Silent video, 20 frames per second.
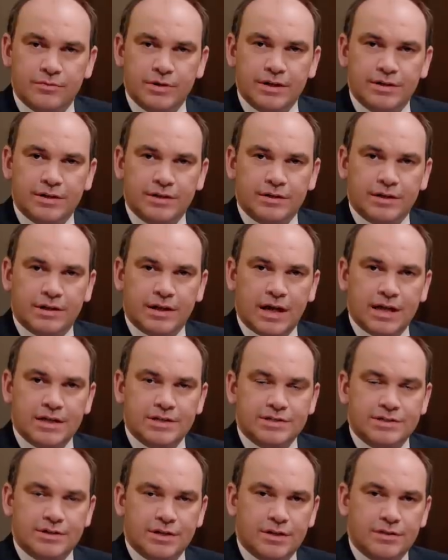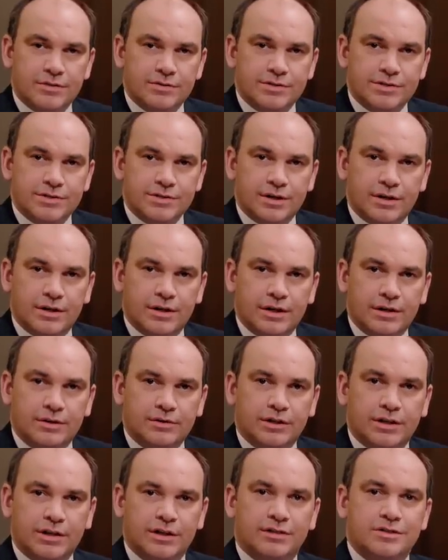reading the case notes and
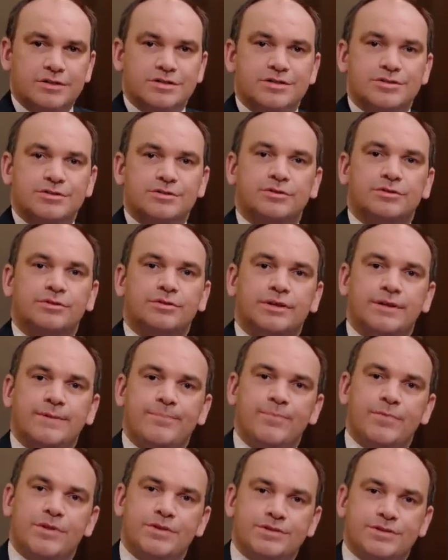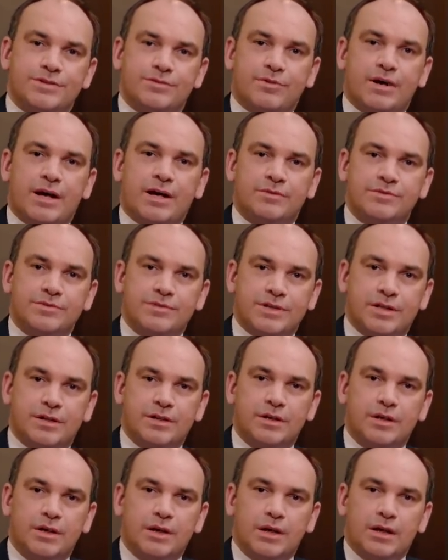looking at the story that surrounds it,